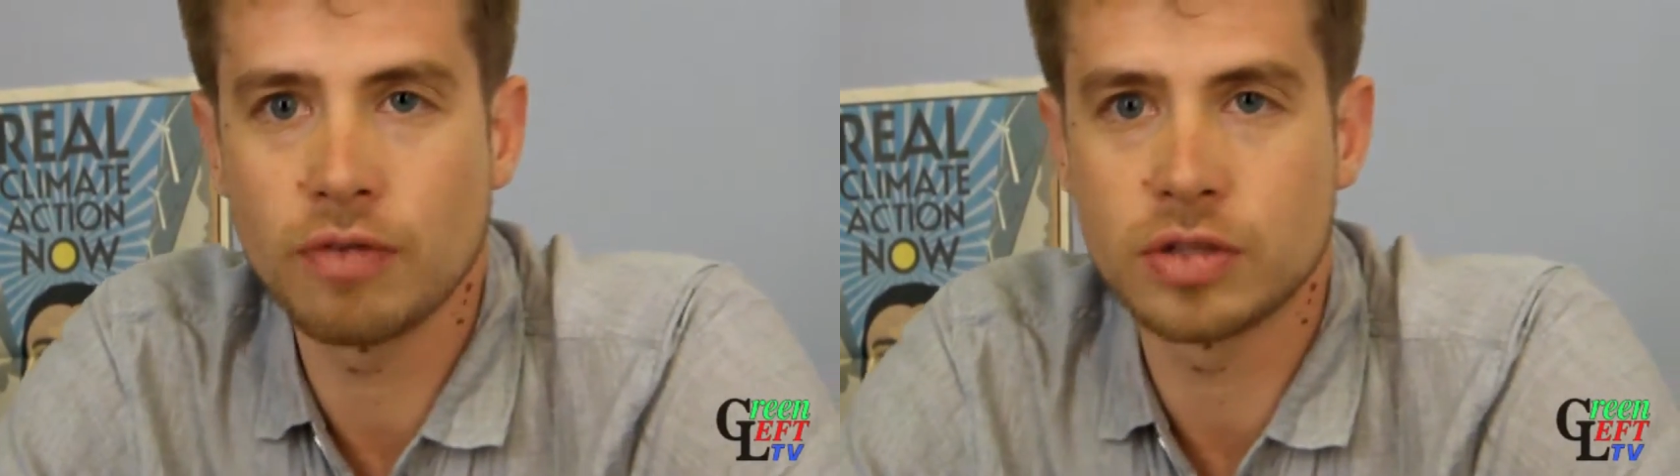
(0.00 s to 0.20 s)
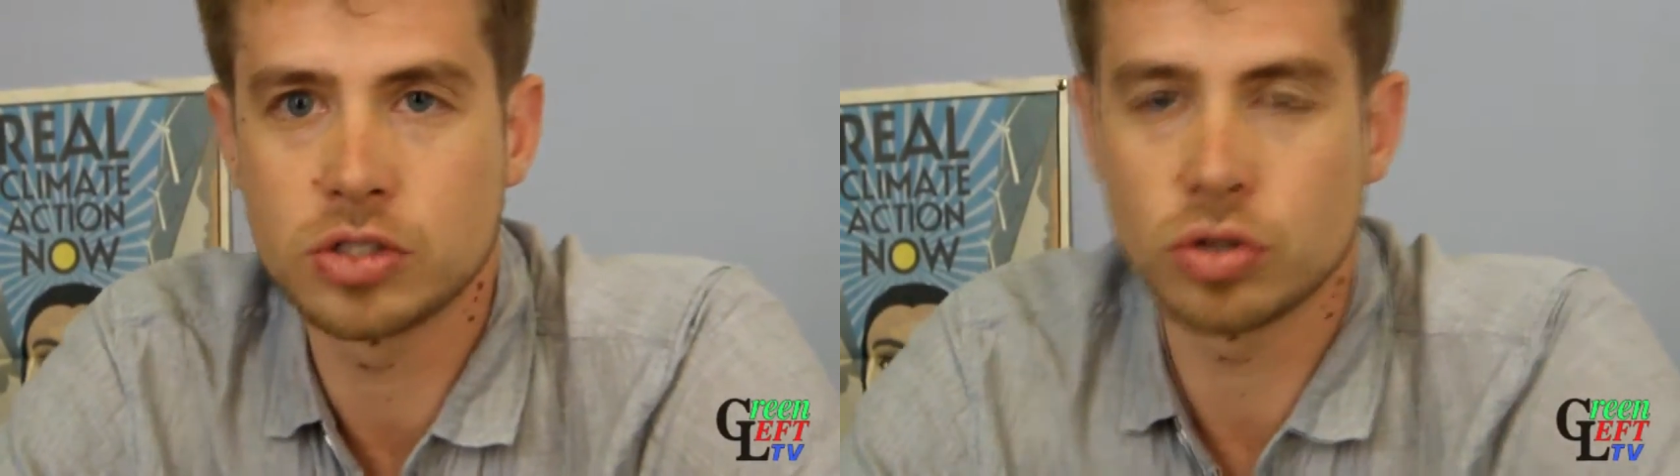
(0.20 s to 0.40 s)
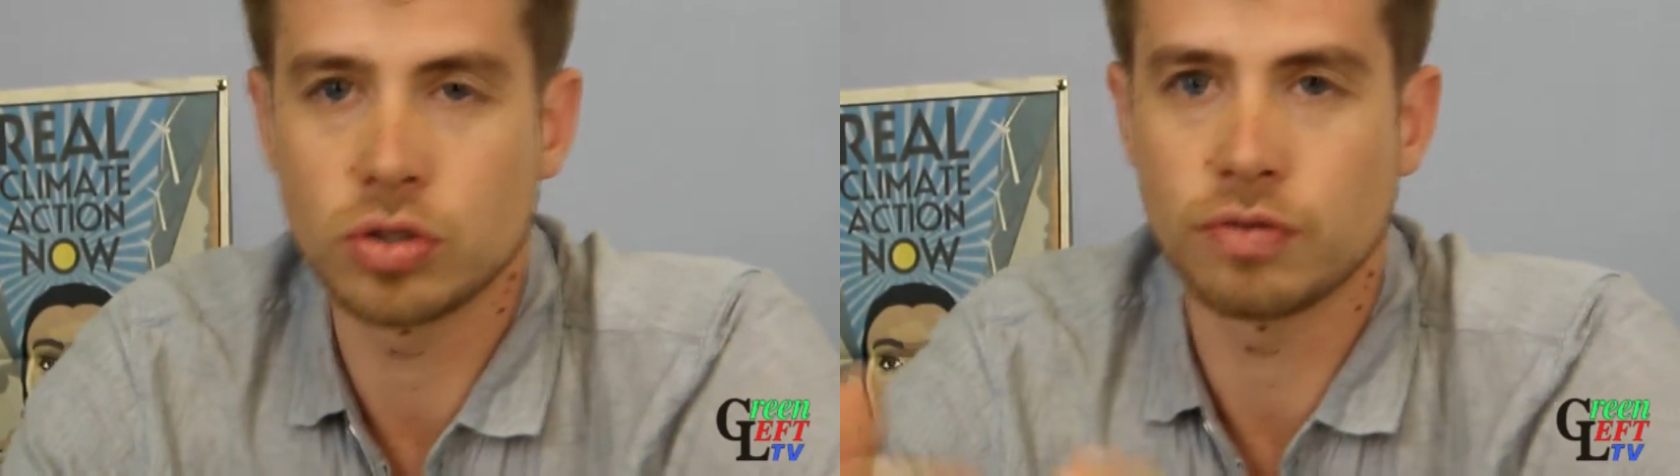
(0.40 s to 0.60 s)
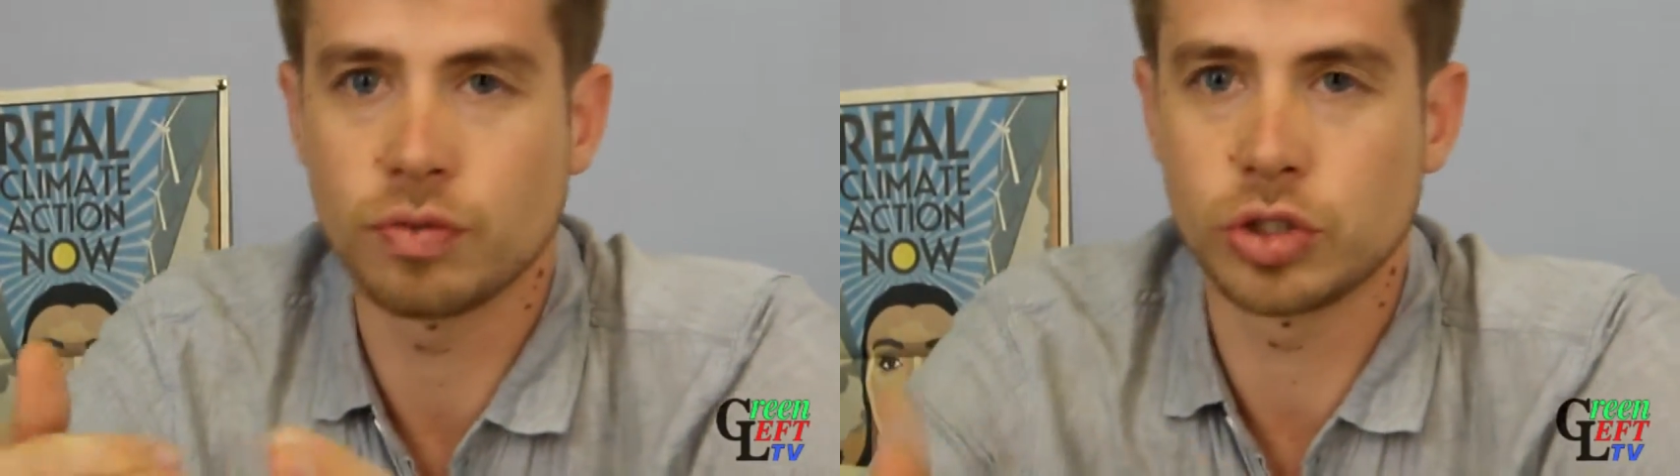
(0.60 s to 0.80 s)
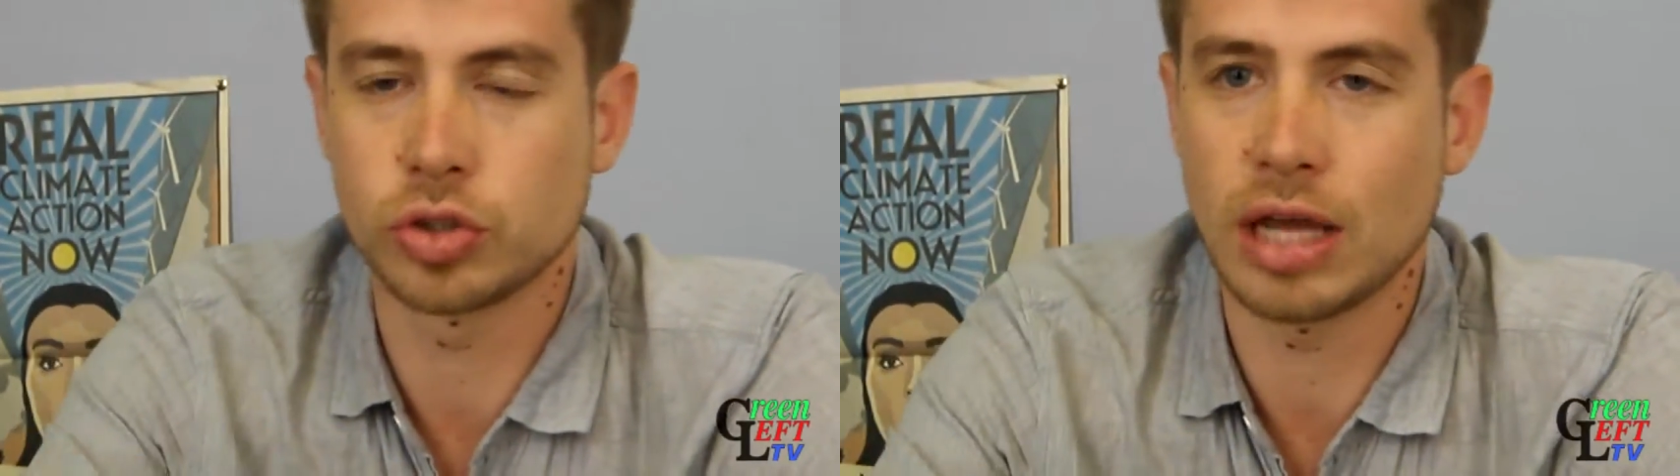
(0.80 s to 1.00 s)

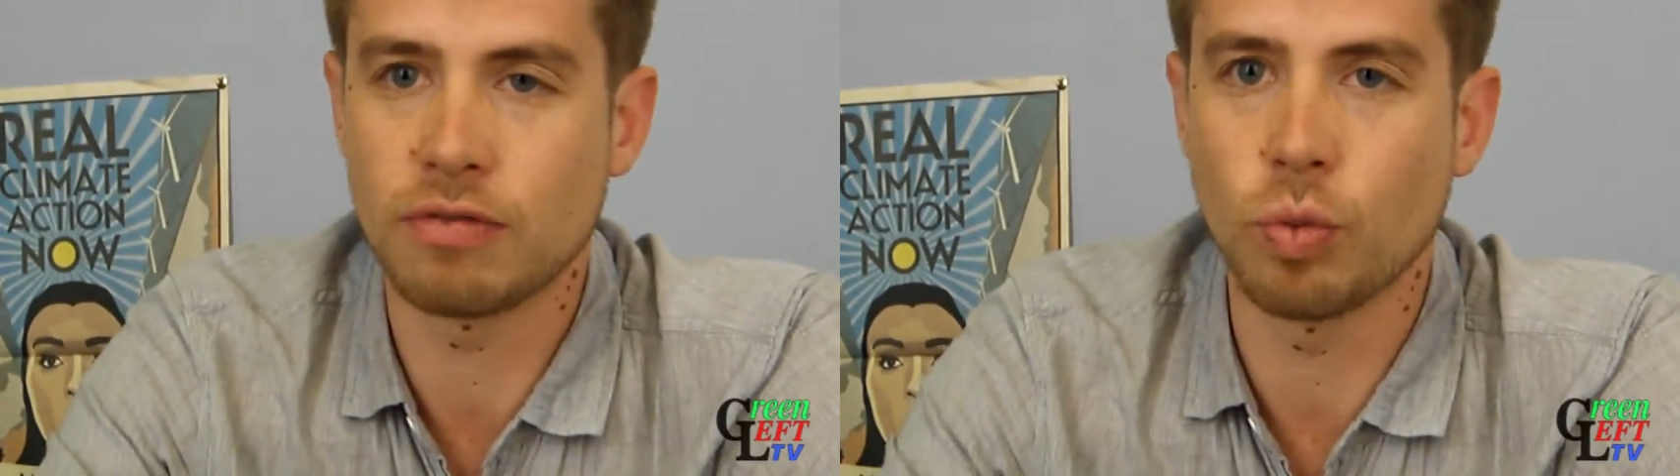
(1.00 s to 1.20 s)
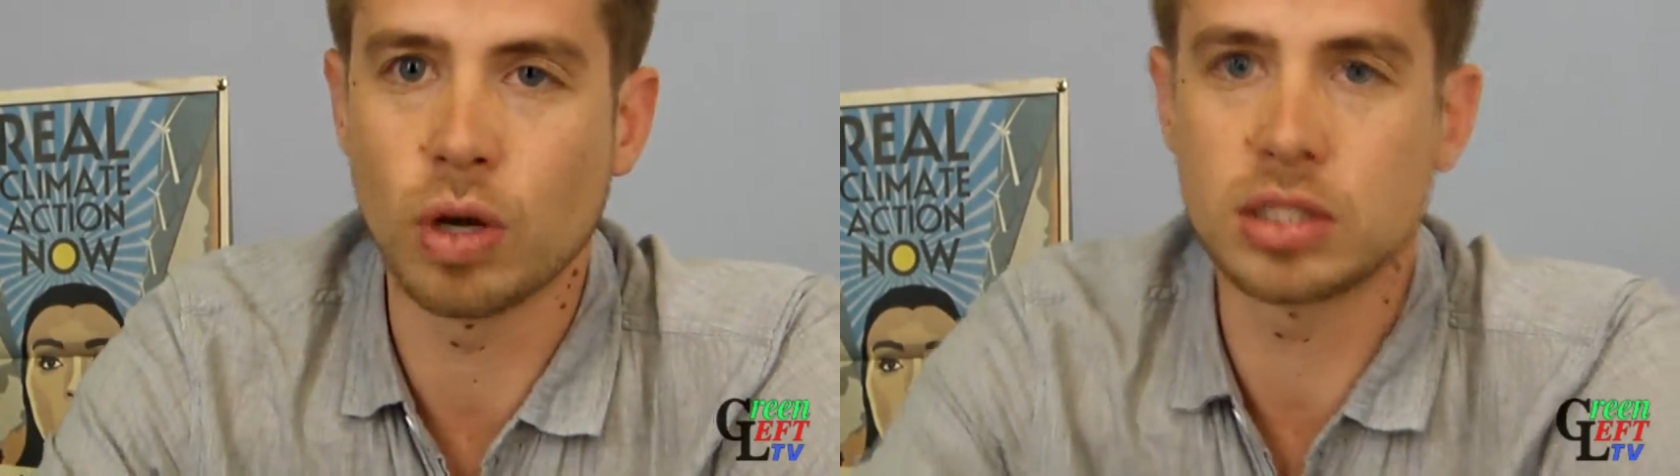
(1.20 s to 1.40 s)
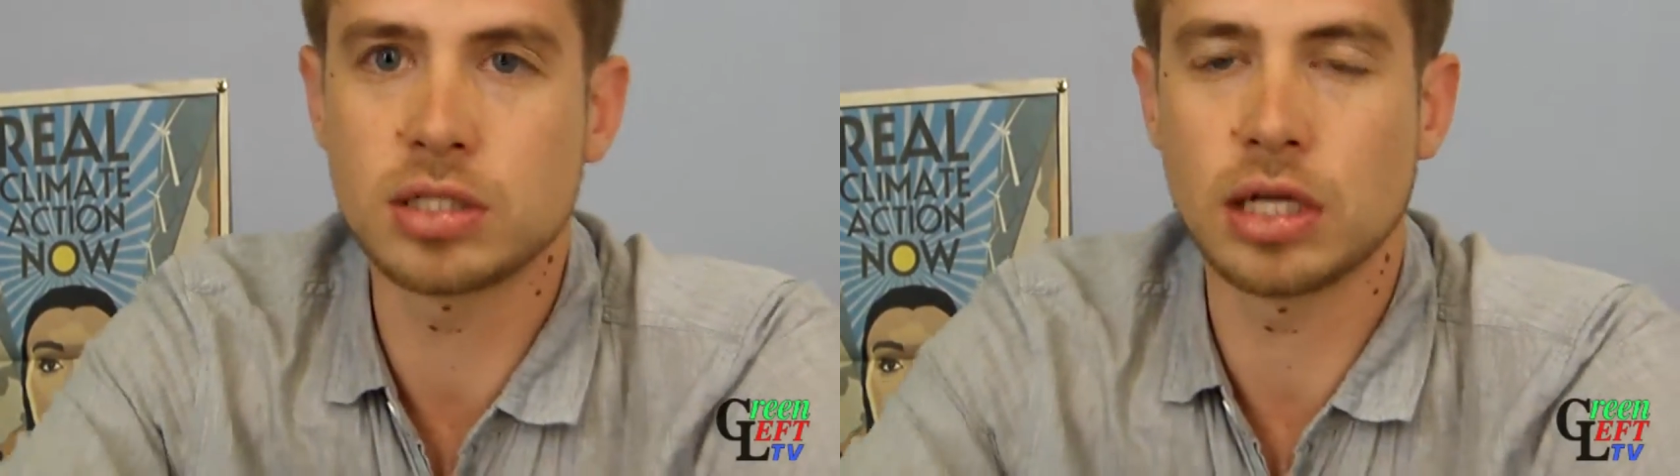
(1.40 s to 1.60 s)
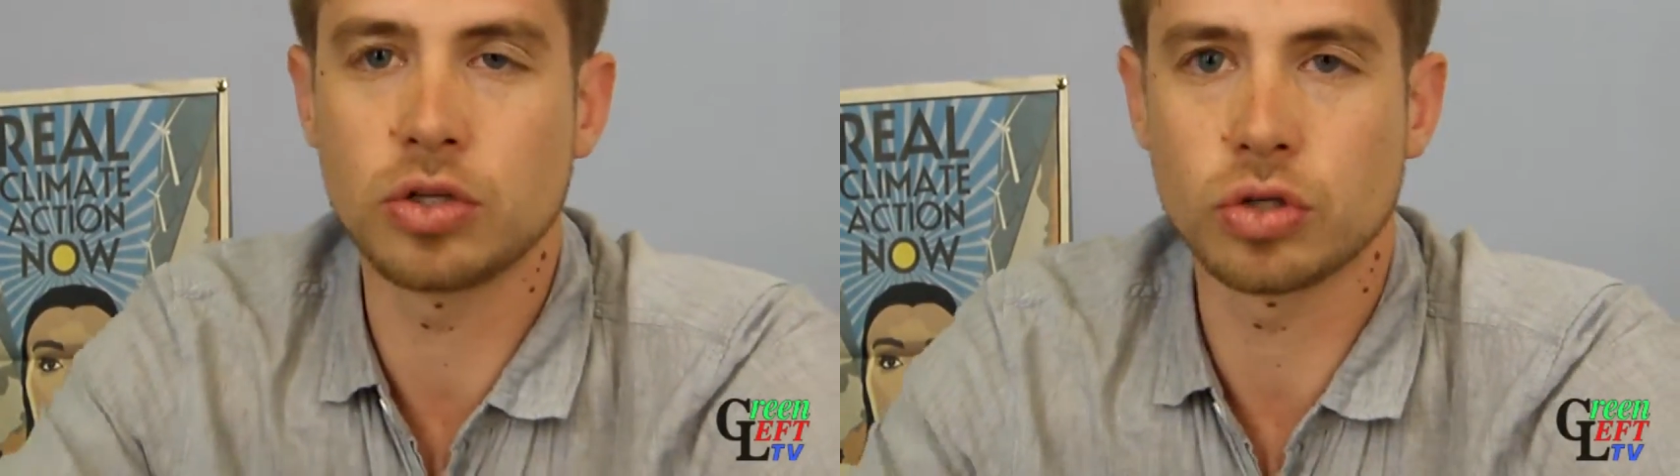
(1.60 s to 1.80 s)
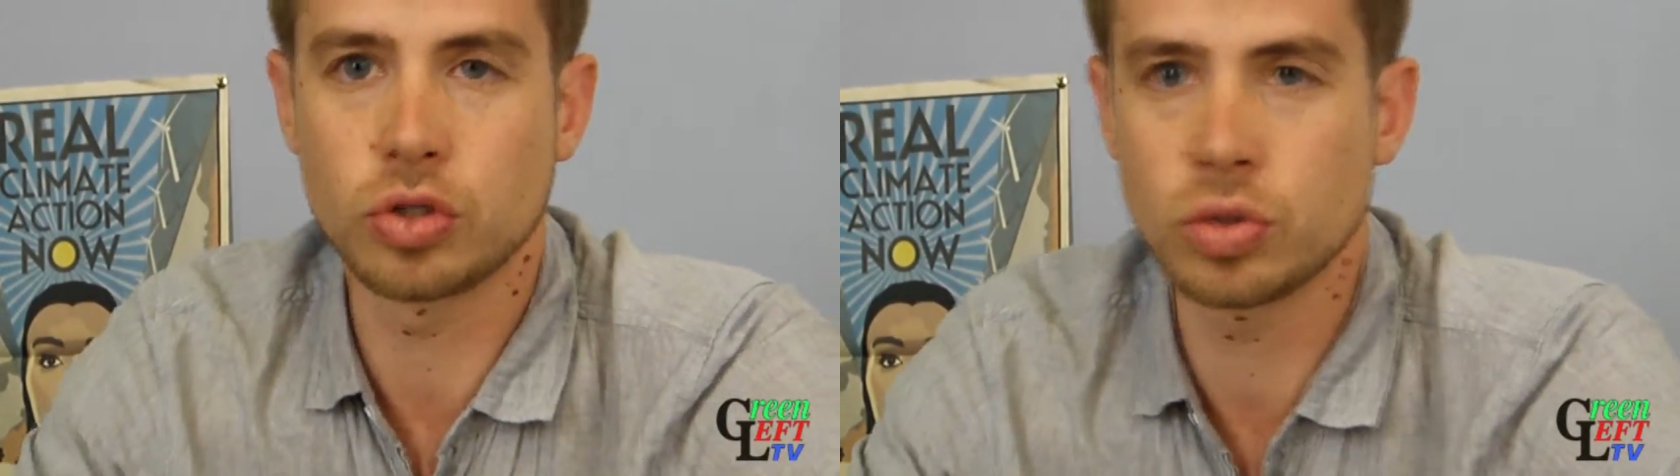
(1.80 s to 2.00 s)
if we should have a
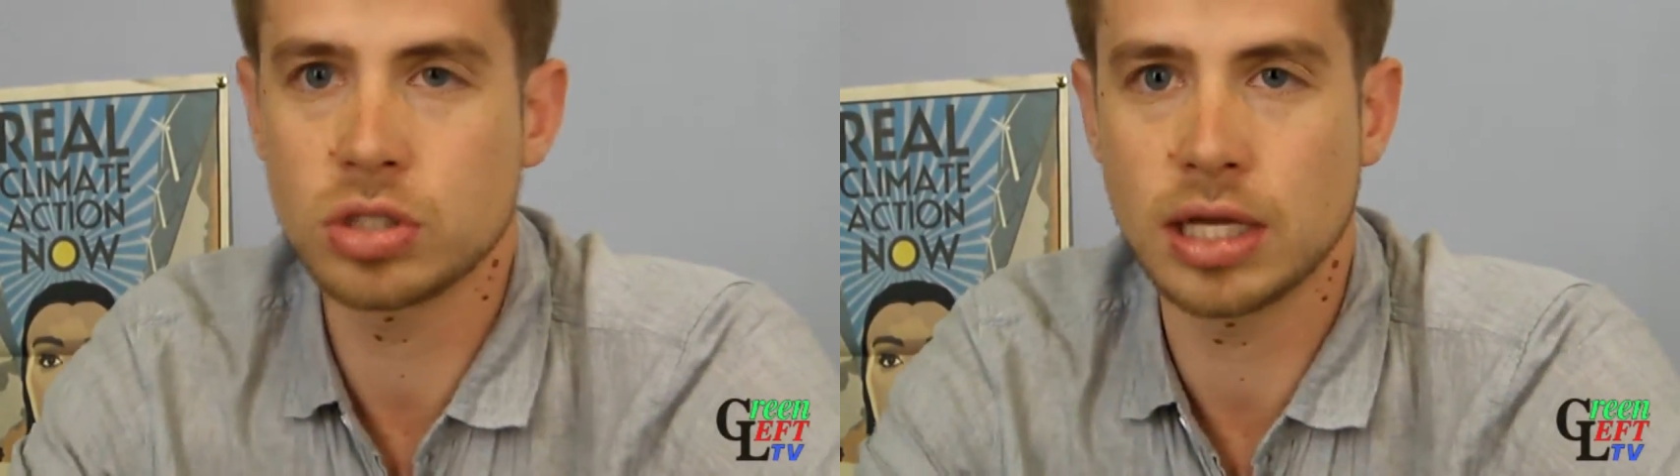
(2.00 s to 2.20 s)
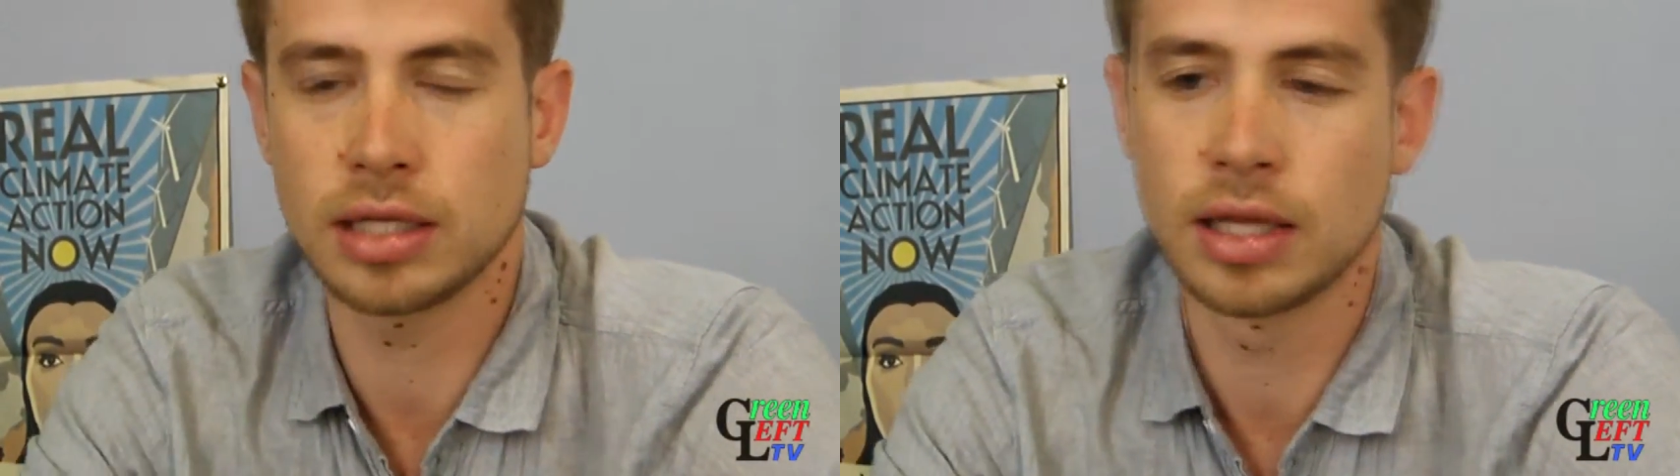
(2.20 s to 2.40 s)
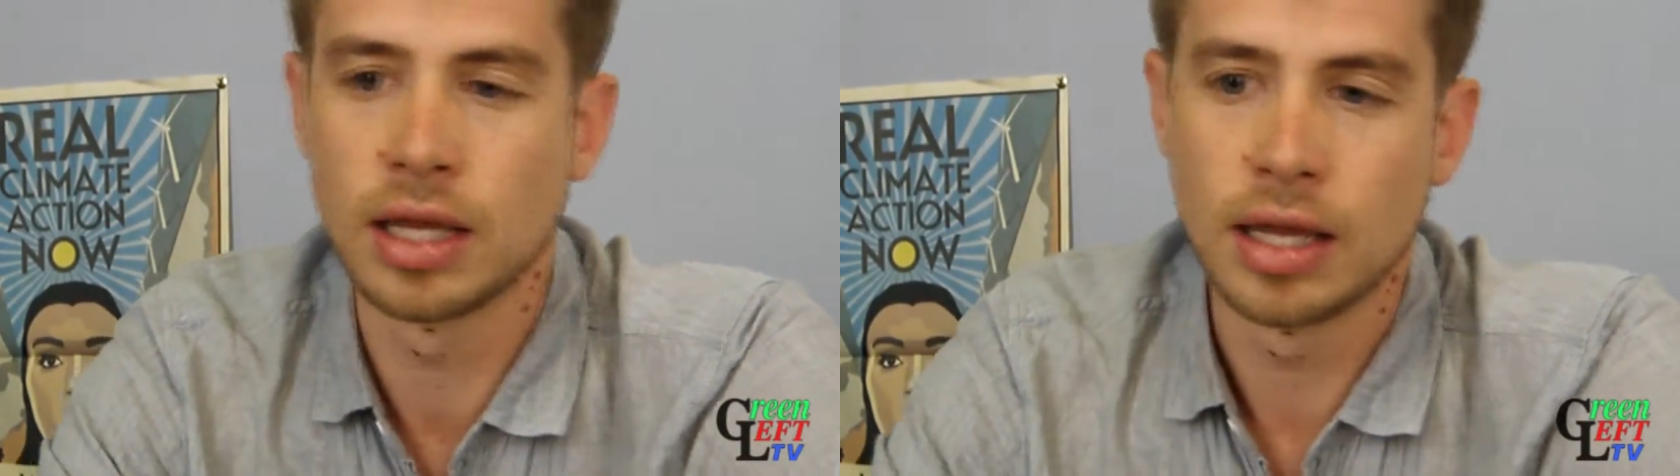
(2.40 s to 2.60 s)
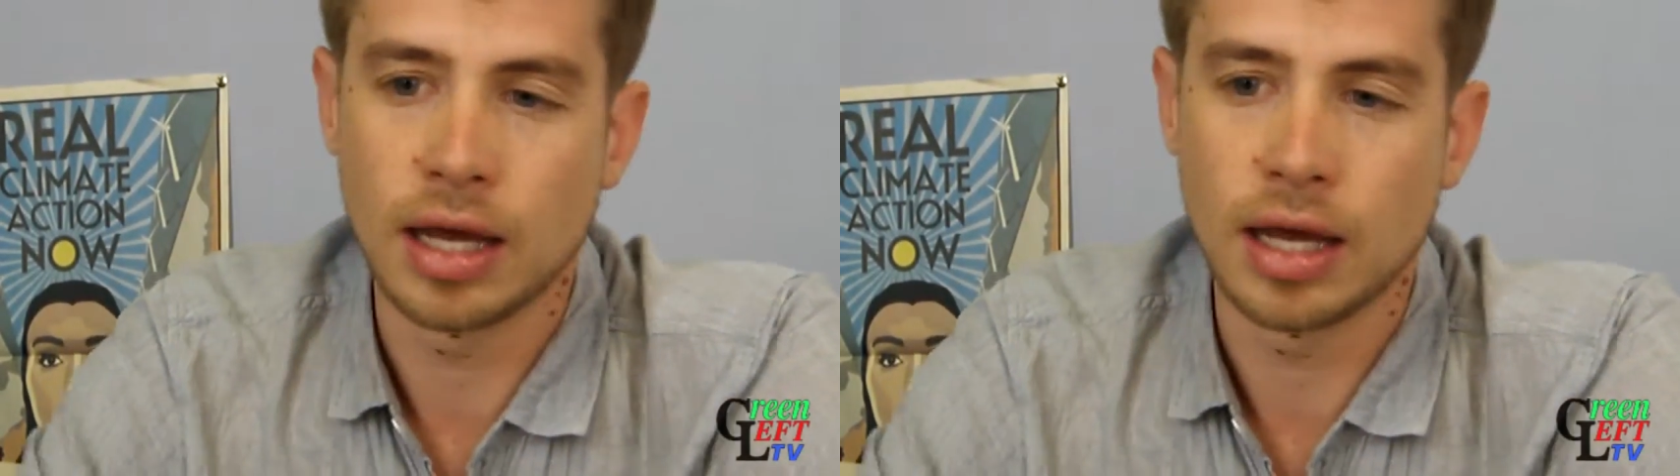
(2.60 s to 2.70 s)
one-state or a two-state,